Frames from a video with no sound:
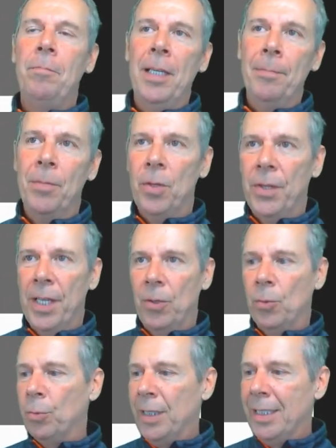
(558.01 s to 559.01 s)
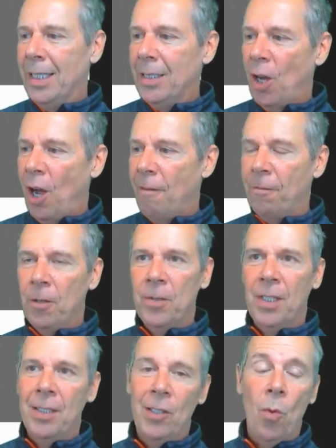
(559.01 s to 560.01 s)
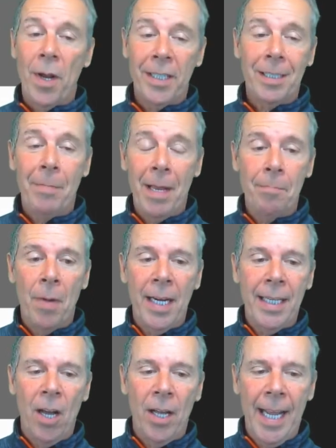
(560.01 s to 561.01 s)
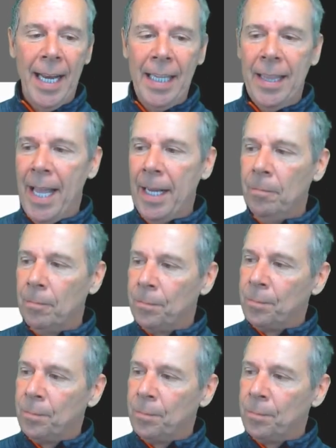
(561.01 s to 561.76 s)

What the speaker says: people that'll resist offers and don't want to spend money on anything.